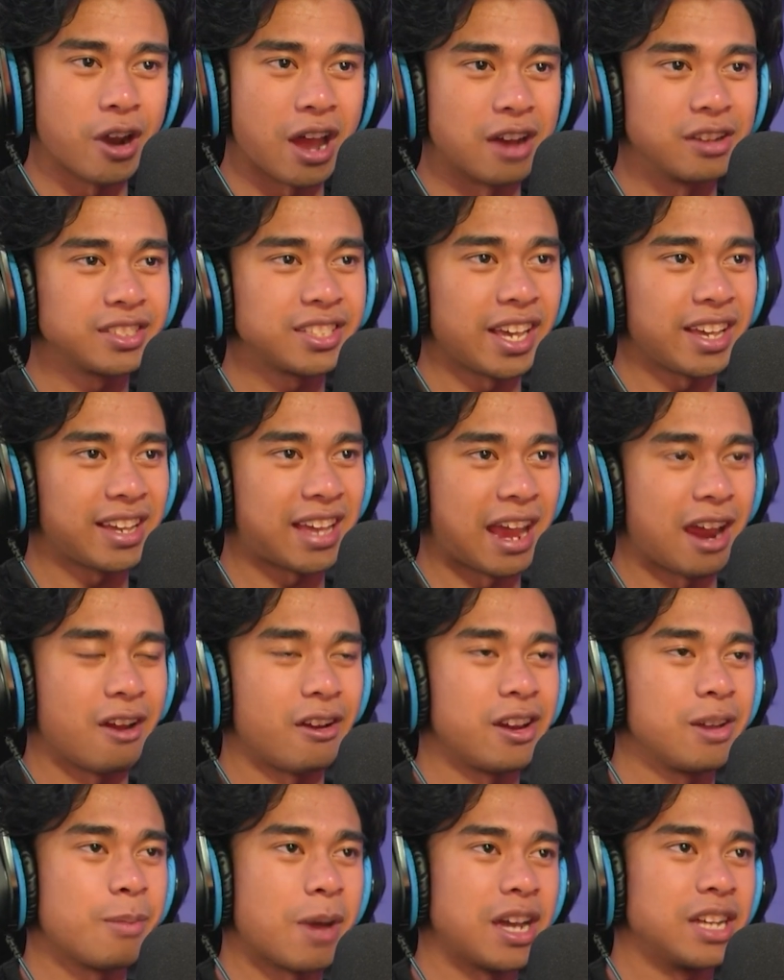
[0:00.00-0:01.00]
Now he's getting
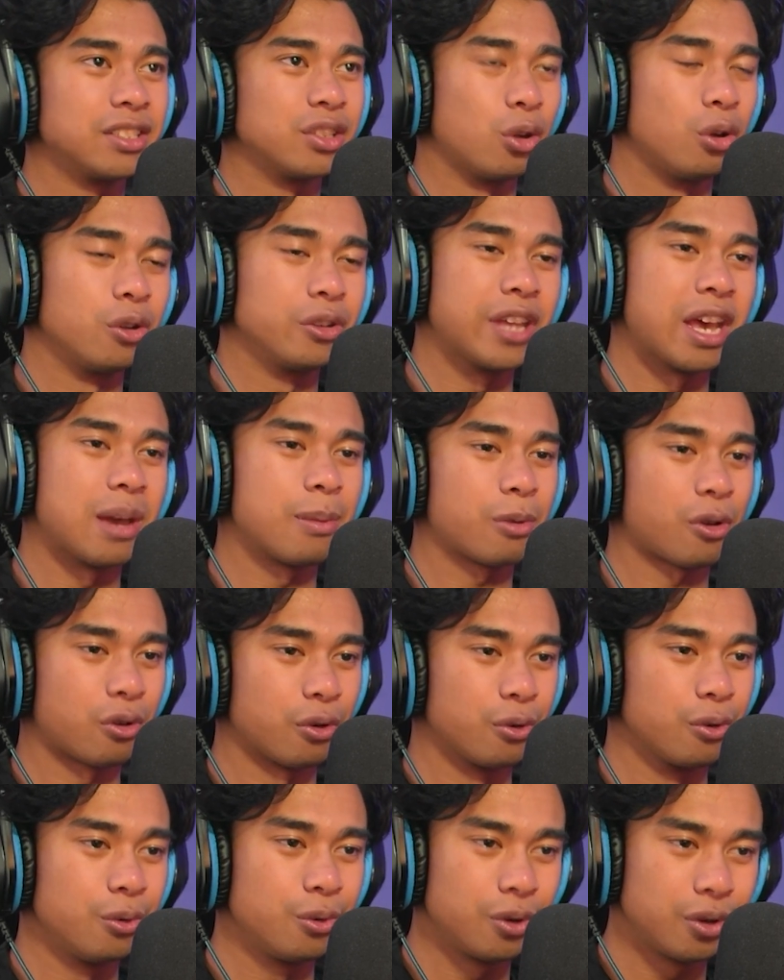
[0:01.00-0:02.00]
carried by his whole damn
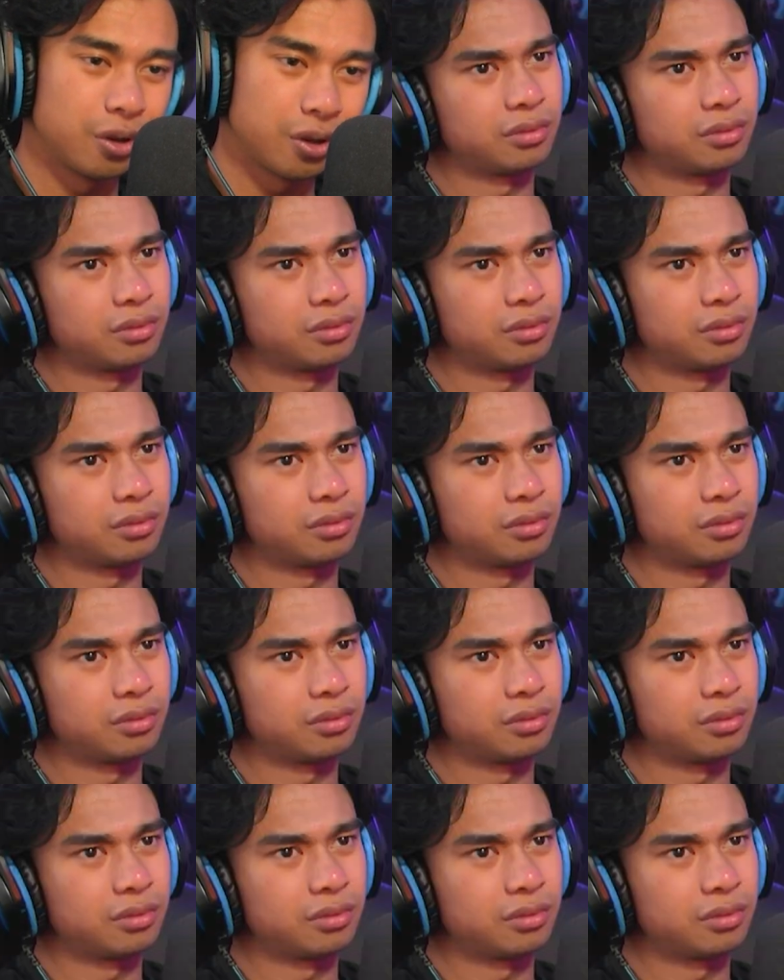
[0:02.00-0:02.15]
crew.